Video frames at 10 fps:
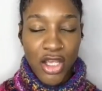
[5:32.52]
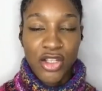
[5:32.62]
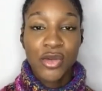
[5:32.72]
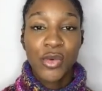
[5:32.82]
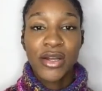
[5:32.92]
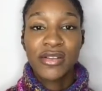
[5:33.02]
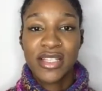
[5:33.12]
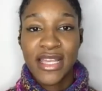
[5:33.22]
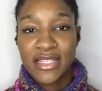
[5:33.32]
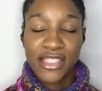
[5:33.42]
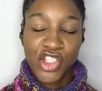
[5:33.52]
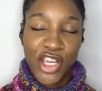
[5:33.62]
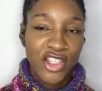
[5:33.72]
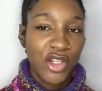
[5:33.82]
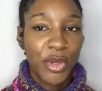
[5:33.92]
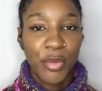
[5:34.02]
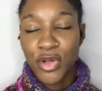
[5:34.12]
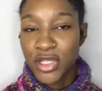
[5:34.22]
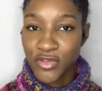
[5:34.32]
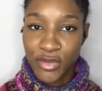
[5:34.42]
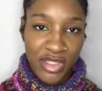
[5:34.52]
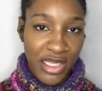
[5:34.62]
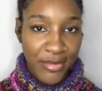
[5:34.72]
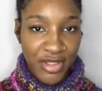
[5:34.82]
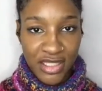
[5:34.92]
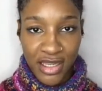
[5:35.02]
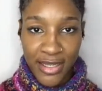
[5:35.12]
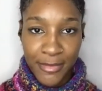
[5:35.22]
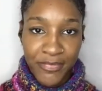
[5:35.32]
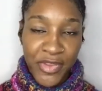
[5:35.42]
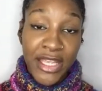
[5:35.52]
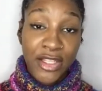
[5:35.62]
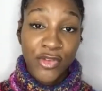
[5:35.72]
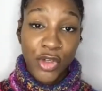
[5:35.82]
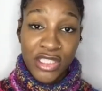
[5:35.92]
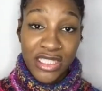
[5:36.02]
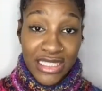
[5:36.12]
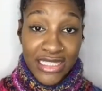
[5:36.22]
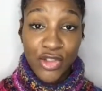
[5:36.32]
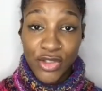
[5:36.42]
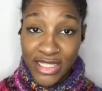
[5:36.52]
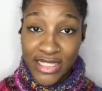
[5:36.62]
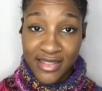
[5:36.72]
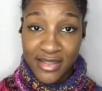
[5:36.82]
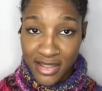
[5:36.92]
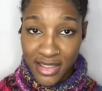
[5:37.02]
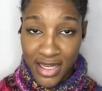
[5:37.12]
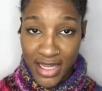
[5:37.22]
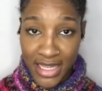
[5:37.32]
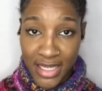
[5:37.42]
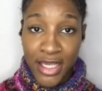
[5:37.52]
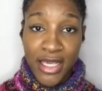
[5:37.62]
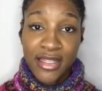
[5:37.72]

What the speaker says: So what I would say is change up your products from time to time. You've got to literally listen to your hair.